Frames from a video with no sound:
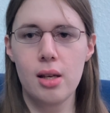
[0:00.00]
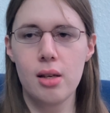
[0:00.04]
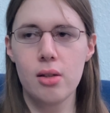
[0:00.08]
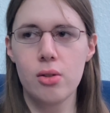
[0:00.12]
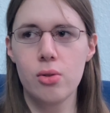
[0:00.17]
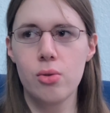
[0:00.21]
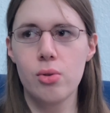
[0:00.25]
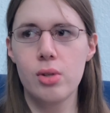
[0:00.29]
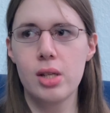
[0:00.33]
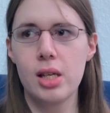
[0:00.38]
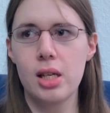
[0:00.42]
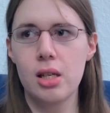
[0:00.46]

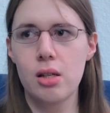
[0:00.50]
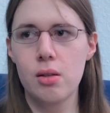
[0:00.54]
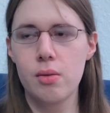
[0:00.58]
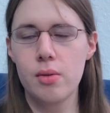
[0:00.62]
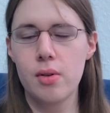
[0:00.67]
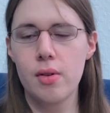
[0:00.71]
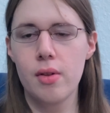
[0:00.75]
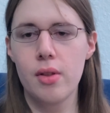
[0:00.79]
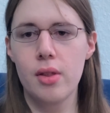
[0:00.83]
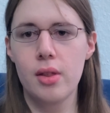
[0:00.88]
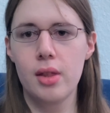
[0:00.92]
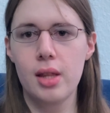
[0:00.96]
together
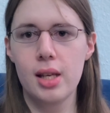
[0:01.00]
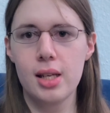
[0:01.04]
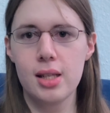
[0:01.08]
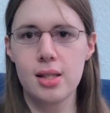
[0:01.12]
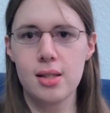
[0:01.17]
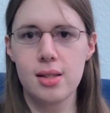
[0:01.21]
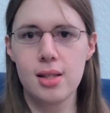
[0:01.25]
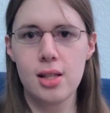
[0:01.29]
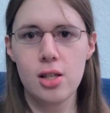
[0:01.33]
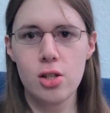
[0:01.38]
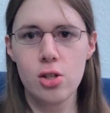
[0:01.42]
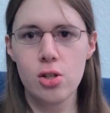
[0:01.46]
with an
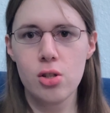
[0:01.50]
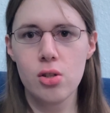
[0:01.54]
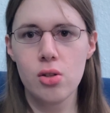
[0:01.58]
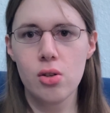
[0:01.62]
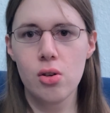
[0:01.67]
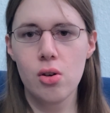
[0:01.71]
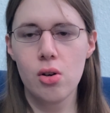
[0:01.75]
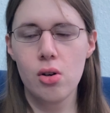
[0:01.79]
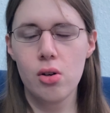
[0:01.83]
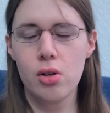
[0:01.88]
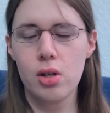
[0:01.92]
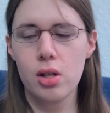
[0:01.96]
extension
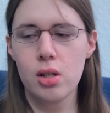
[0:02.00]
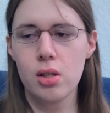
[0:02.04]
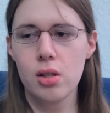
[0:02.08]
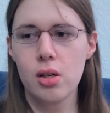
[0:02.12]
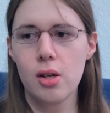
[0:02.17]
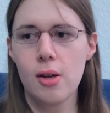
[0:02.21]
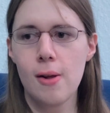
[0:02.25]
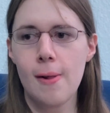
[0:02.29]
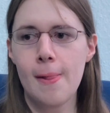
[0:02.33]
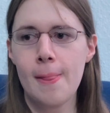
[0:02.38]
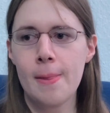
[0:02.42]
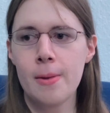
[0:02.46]
cord.
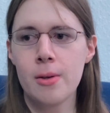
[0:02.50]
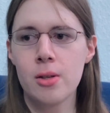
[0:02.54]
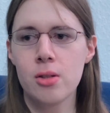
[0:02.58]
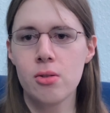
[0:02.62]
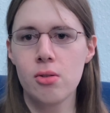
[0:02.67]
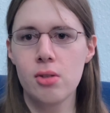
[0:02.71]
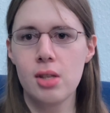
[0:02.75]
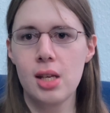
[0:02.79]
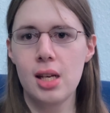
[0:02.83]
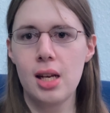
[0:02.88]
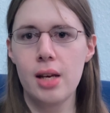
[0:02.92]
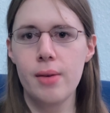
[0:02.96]
So
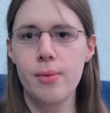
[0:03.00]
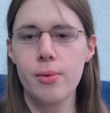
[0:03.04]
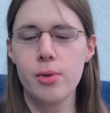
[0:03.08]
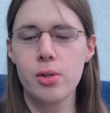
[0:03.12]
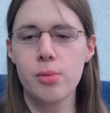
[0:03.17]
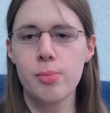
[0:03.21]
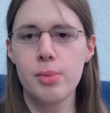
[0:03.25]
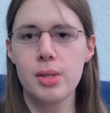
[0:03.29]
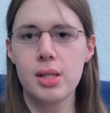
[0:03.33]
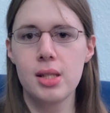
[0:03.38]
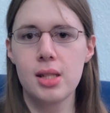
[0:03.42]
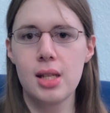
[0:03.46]
yeah, that was
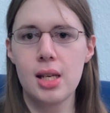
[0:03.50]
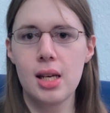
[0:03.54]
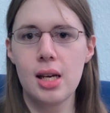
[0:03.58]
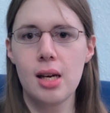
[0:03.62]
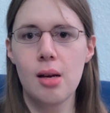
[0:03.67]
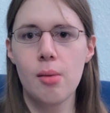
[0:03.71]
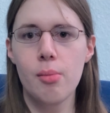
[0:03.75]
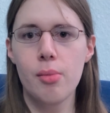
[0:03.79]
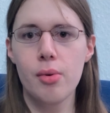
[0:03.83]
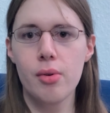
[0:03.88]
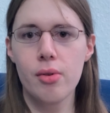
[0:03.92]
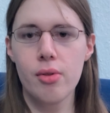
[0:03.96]
mistake
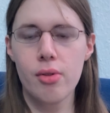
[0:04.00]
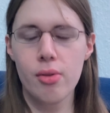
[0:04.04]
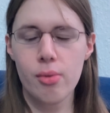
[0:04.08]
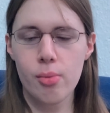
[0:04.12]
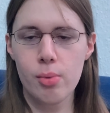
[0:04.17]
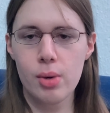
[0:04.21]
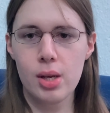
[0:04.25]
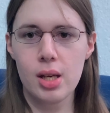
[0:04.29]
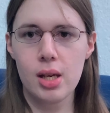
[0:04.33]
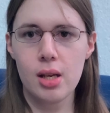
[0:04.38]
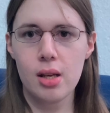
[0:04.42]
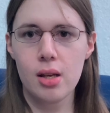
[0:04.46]
number
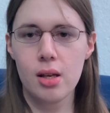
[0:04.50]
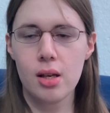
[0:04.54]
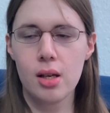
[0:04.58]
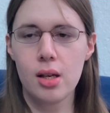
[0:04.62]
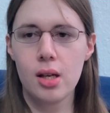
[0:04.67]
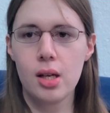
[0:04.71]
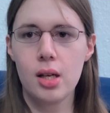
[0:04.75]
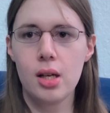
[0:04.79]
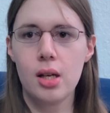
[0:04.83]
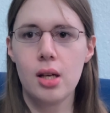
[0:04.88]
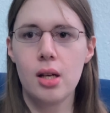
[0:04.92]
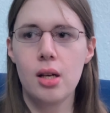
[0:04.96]
3.
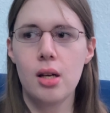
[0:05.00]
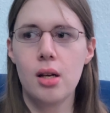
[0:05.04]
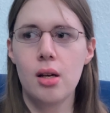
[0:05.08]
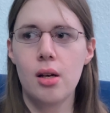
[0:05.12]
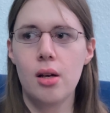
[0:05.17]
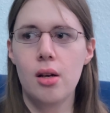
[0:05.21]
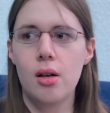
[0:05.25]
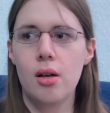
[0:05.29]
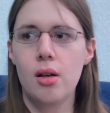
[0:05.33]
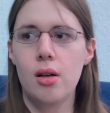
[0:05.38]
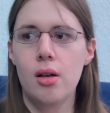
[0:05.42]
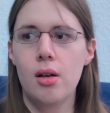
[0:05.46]

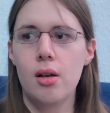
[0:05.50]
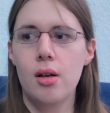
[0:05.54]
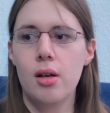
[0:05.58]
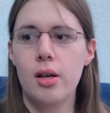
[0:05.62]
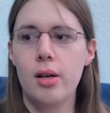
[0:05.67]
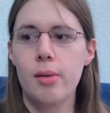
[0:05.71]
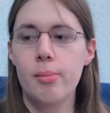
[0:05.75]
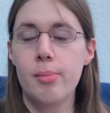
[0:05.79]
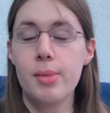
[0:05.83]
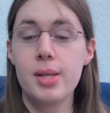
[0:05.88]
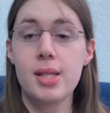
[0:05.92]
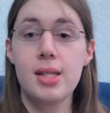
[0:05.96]

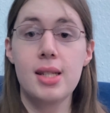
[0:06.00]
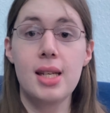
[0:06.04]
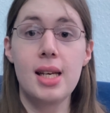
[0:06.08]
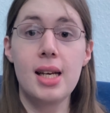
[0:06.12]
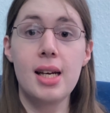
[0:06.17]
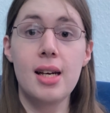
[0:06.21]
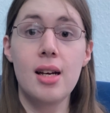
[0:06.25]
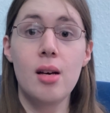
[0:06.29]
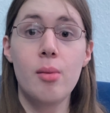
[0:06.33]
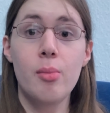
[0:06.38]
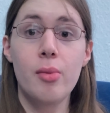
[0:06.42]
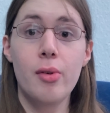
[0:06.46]
Mistake
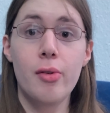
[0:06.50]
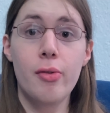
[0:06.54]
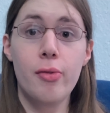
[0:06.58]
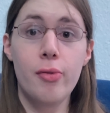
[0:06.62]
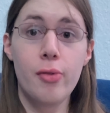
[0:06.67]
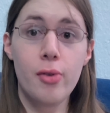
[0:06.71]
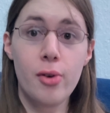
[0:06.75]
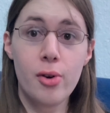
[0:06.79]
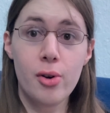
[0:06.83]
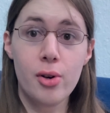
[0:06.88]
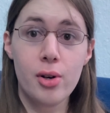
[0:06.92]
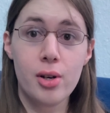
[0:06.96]
number
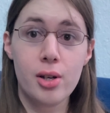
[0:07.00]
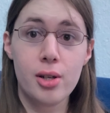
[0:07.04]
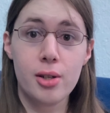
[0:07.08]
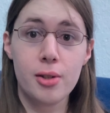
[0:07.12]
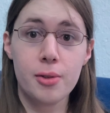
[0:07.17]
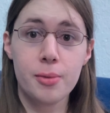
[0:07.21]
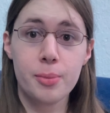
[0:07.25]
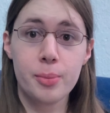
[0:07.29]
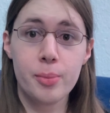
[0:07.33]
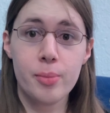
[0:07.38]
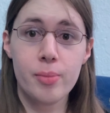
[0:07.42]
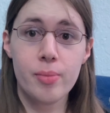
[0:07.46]
4,
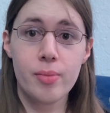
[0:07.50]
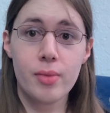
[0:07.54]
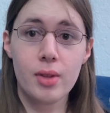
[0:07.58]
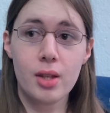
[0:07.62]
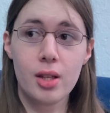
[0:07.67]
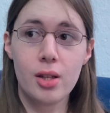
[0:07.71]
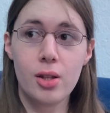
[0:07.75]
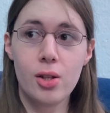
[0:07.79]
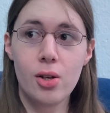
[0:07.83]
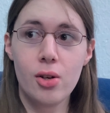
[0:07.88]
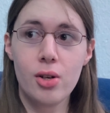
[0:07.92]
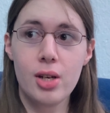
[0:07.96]

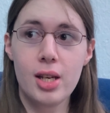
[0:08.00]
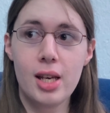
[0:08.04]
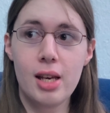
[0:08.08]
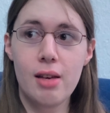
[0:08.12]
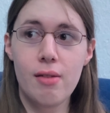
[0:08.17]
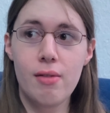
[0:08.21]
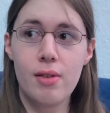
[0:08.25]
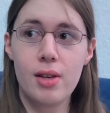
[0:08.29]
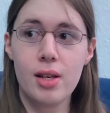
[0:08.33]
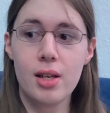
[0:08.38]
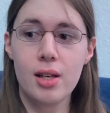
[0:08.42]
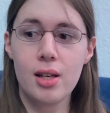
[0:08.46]
not
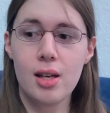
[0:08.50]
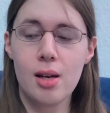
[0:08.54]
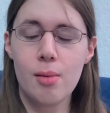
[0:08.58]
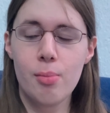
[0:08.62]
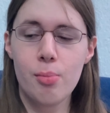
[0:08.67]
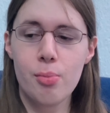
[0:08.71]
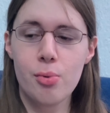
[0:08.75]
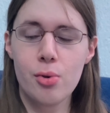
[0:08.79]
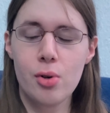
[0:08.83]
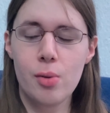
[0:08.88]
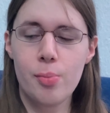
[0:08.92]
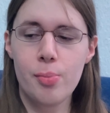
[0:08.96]
having a
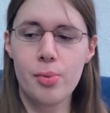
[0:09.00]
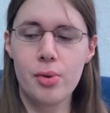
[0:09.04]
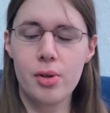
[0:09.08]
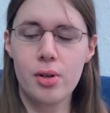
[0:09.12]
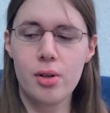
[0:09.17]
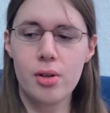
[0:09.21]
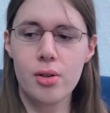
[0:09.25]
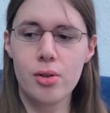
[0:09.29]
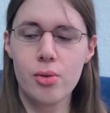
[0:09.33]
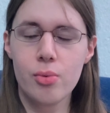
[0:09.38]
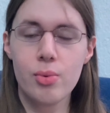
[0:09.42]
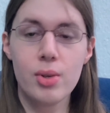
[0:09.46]

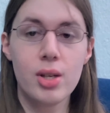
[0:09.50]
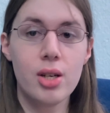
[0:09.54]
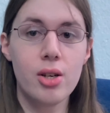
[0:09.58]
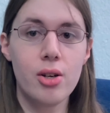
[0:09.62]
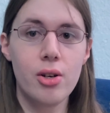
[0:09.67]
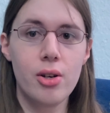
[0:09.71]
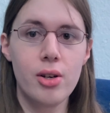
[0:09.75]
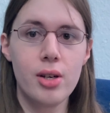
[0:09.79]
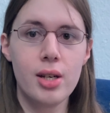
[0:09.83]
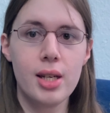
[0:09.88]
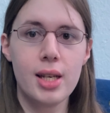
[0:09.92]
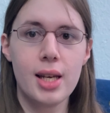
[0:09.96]
proper
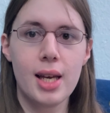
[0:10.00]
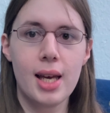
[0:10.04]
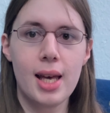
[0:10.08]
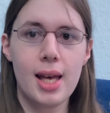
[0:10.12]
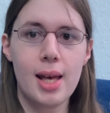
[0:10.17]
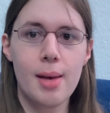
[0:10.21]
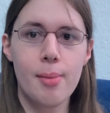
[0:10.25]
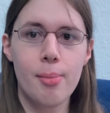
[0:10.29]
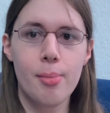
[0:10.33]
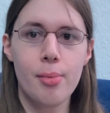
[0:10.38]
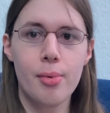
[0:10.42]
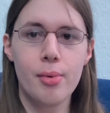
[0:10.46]
recording
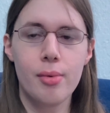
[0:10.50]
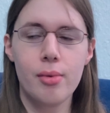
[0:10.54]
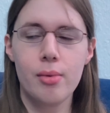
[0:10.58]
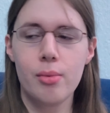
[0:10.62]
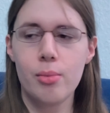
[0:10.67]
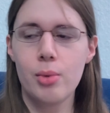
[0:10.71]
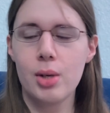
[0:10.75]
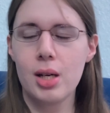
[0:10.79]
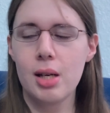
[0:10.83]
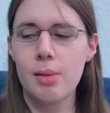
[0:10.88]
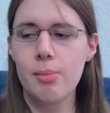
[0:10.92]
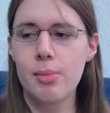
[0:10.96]
app.
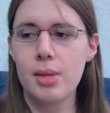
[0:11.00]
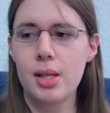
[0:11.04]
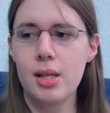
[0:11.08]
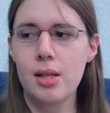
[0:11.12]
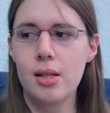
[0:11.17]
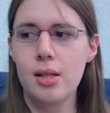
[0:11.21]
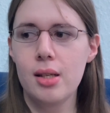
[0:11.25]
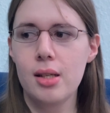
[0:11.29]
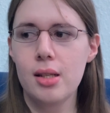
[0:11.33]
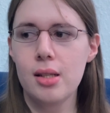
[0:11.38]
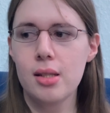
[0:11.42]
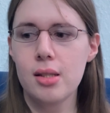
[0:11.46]
What I mean
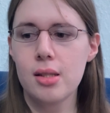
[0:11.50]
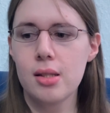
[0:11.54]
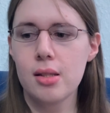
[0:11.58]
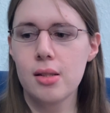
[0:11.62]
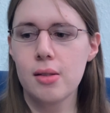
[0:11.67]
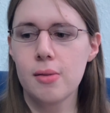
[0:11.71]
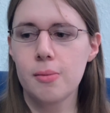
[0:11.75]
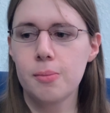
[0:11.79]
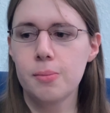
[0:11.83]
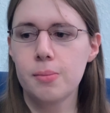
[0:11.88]
is,